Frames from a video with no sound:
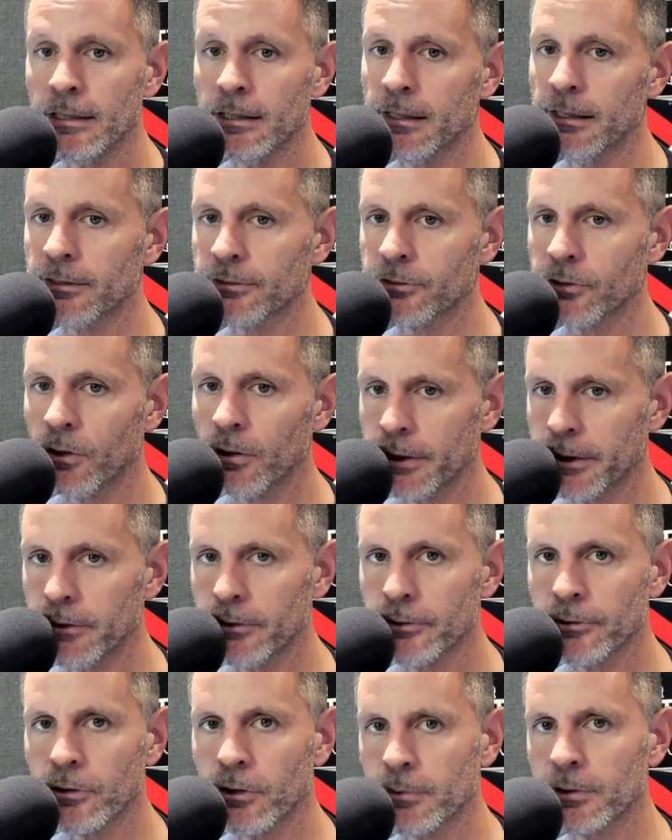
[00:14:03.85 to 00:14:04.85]
And it's all here
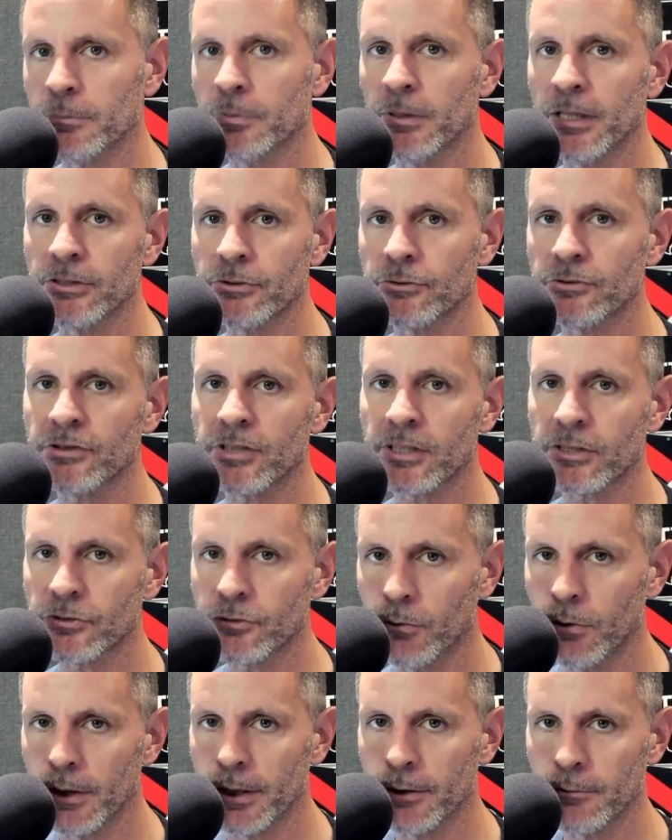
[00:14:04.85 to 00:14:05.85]
in your home of the Blazers,
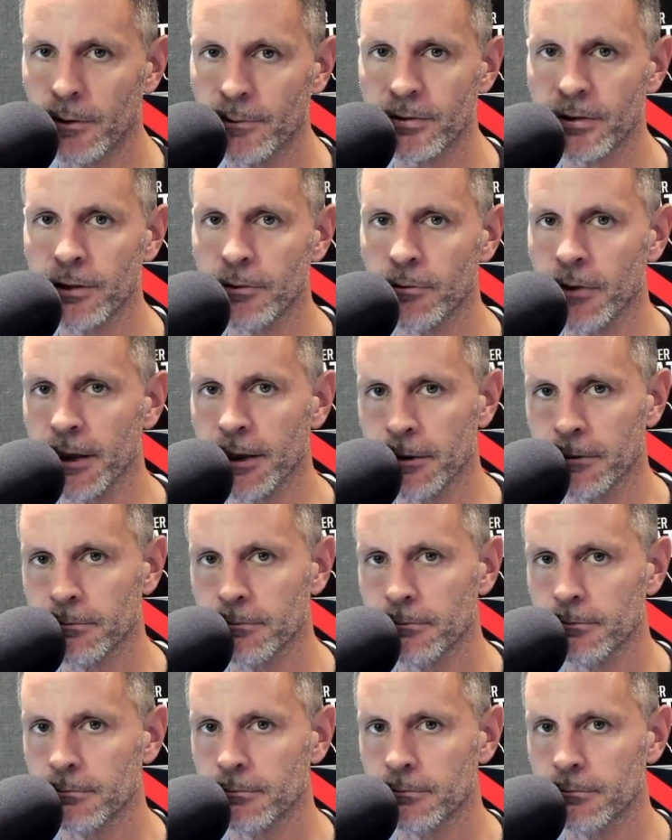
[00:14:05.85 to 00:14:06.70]
620, Rip City Radio.